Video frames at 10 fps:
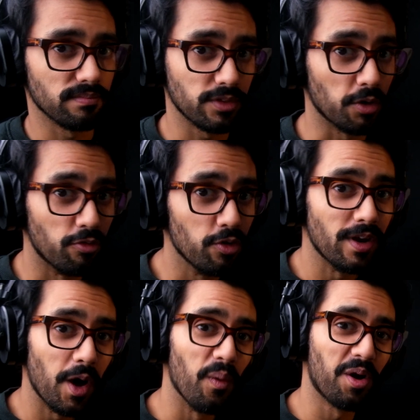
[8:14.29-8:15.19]
the root
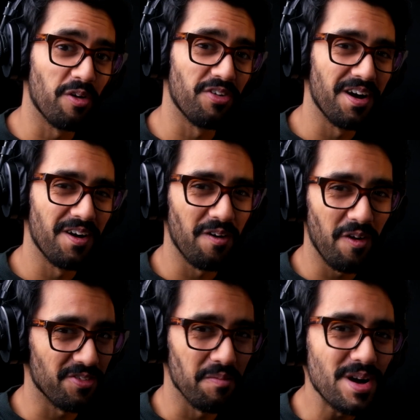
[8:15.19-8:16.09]
network
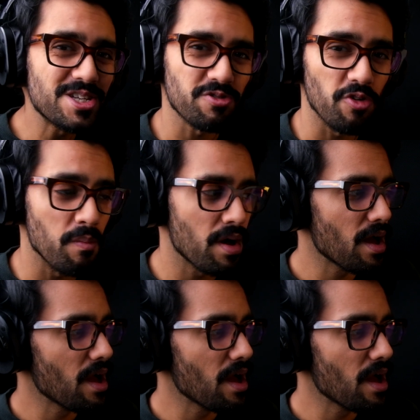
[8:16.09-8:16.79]
of a mushroom,